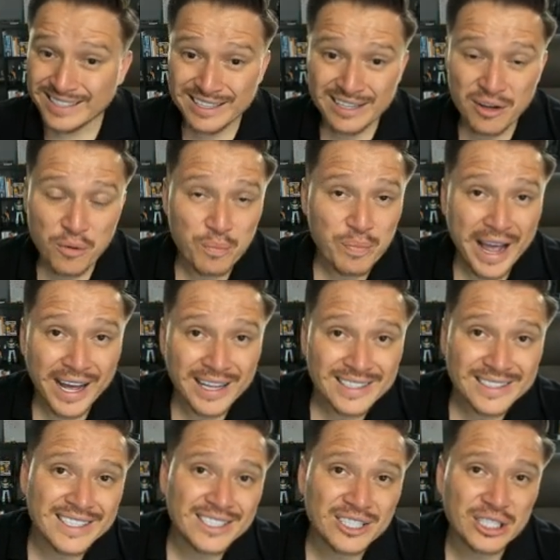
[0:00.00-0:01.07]
No
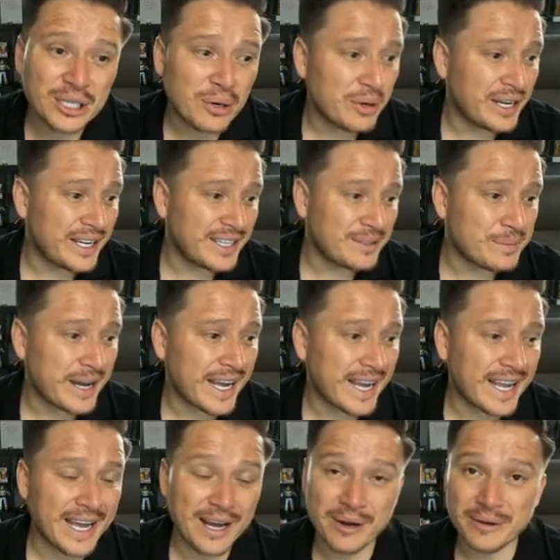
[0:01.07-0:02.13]
balance is showing in my
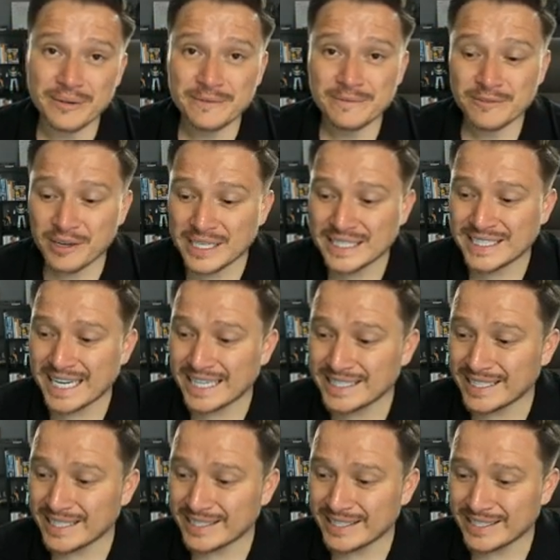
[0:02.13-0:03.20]
account. What does
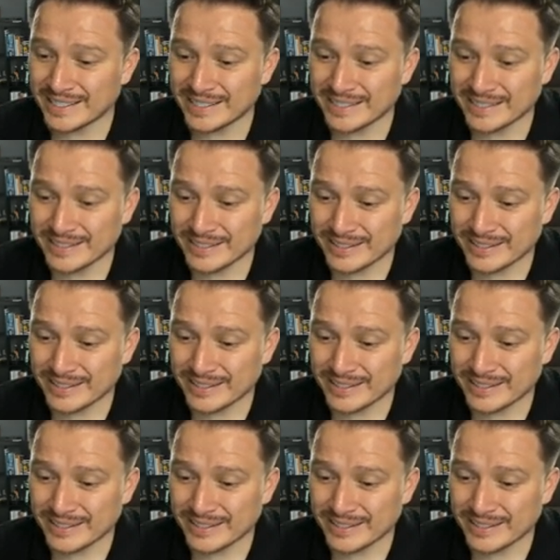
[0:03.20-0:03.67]
that tell you,